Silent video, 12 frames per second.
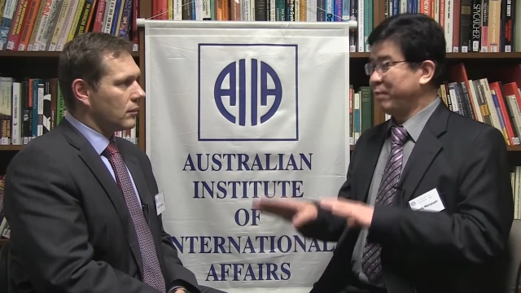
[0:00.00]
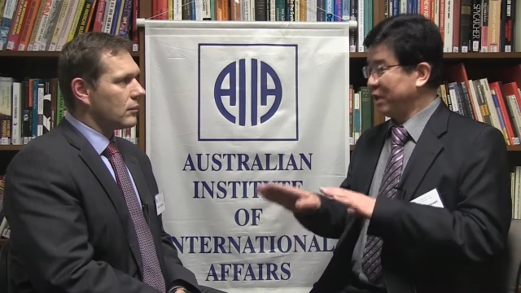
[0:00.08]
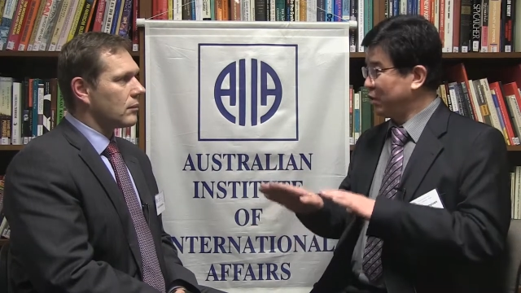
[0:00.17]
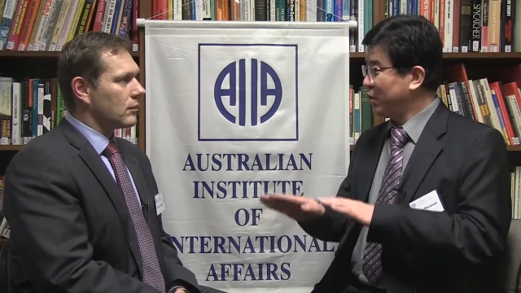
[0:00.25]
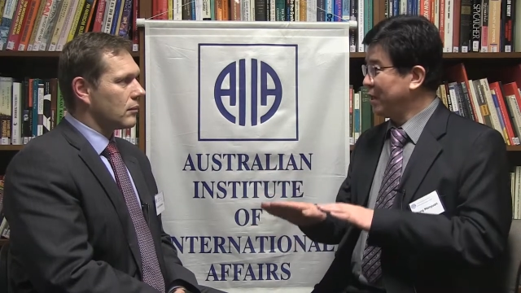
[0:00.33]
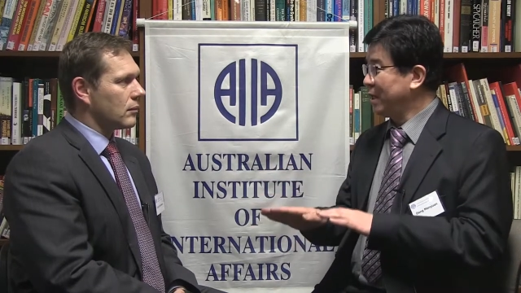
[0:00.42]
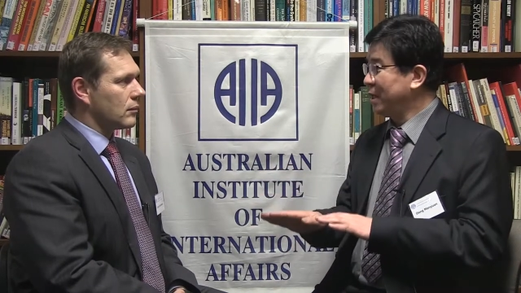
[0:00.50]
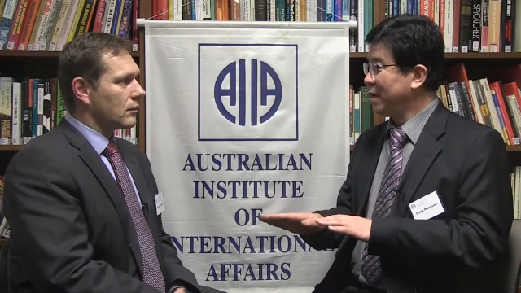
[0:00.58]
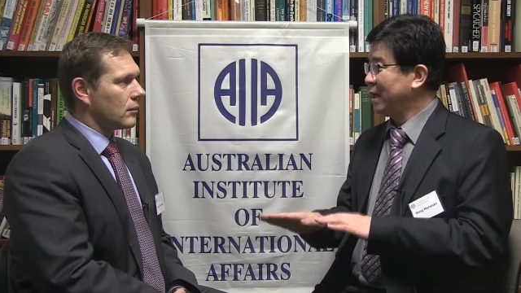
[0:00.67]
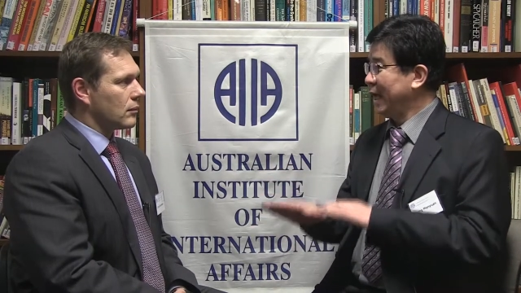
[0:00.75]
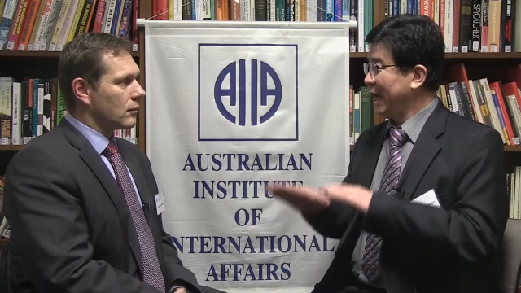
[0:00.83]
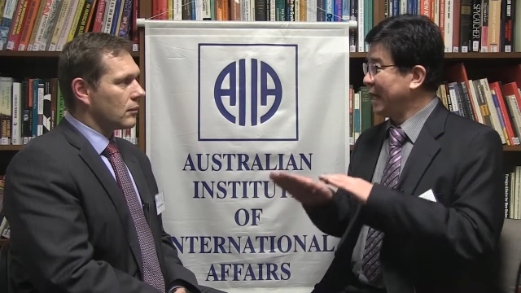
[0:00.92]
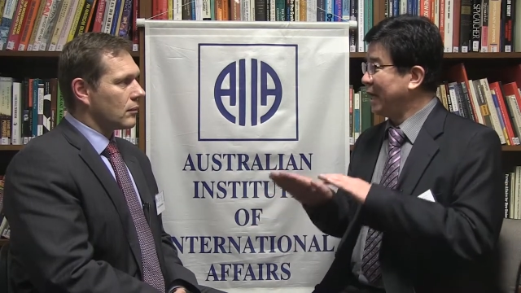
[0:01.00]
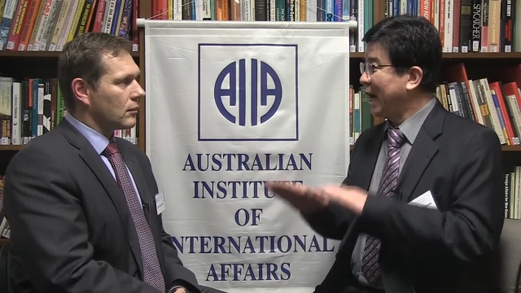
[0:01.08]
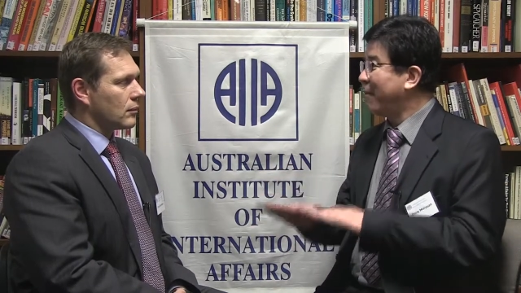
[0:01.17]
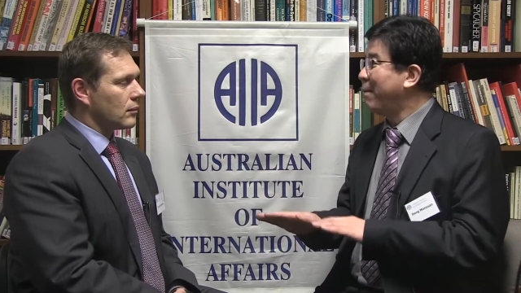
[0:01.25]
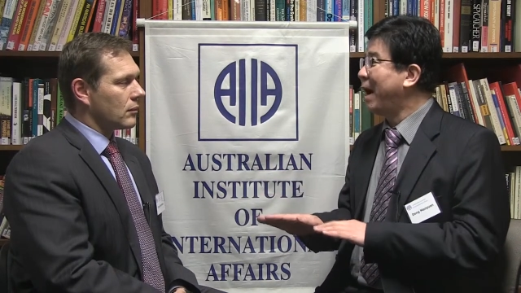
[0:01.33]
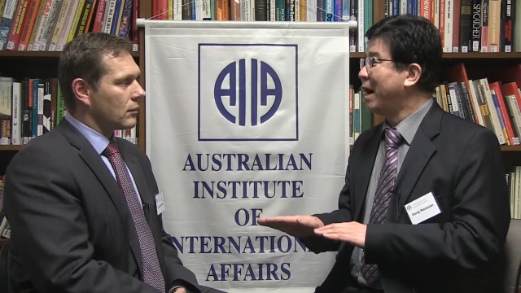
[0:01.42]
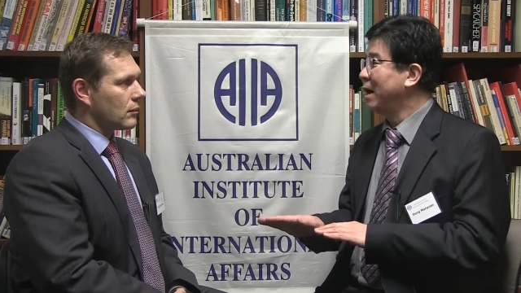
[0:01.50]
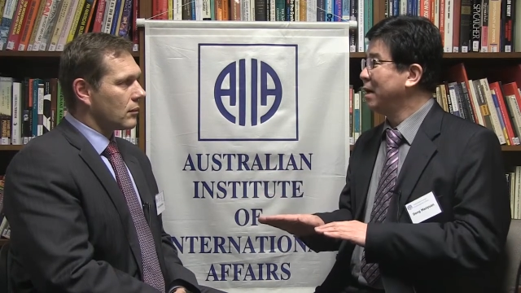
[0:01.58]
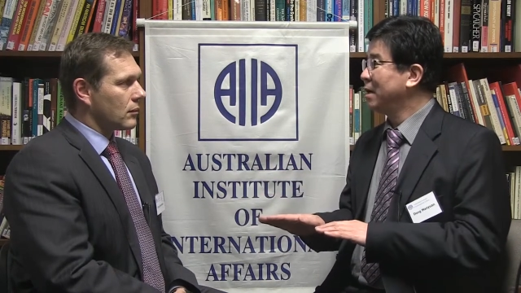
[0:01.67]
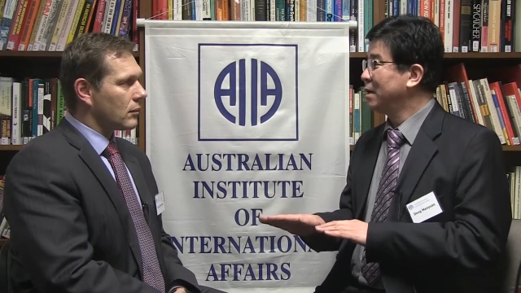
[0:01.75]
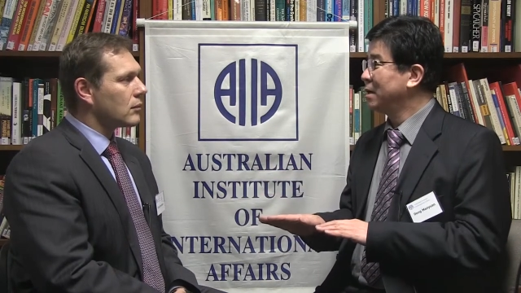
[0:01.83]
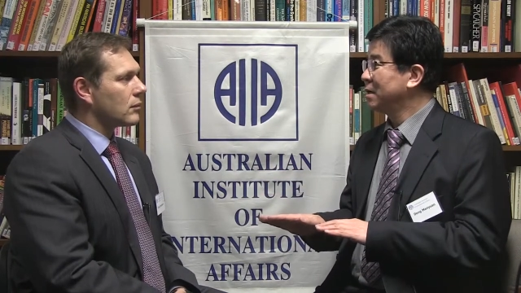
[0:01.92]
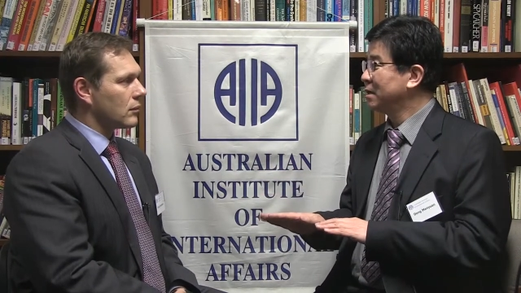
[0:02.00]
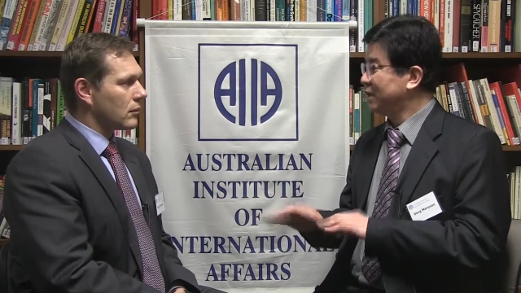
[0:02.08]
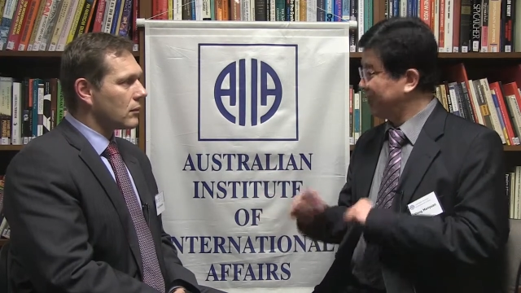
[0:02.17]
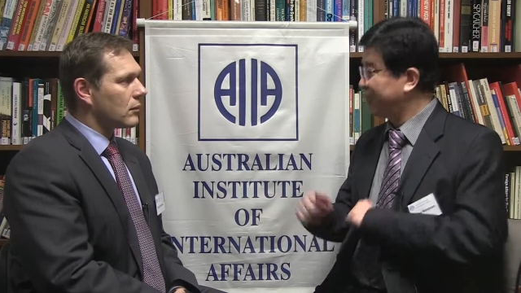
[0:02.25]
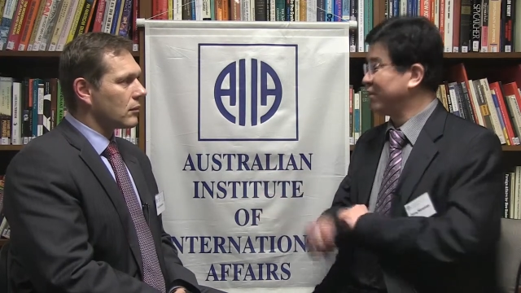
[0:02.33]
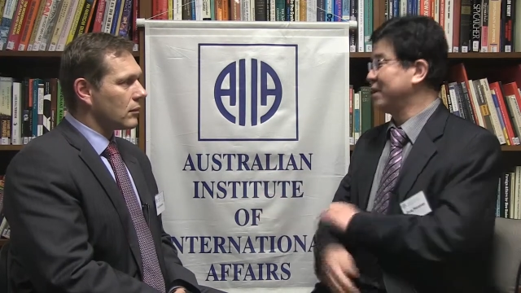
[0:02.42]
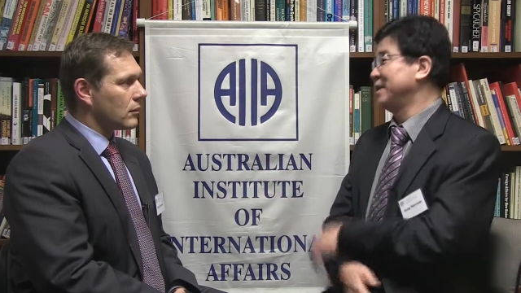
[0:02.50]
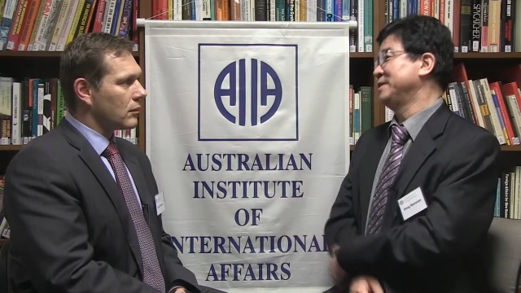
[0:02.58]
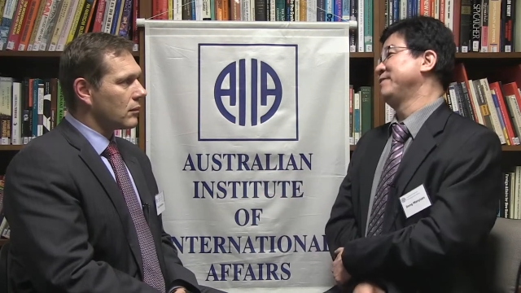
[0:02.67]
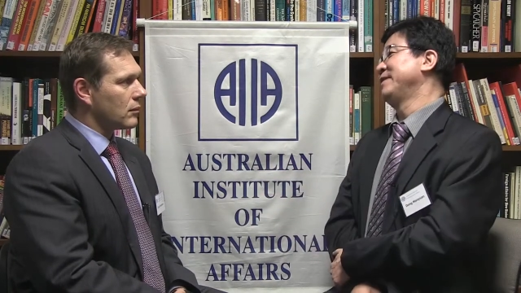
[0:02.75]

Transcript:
Speaker 1: between and among different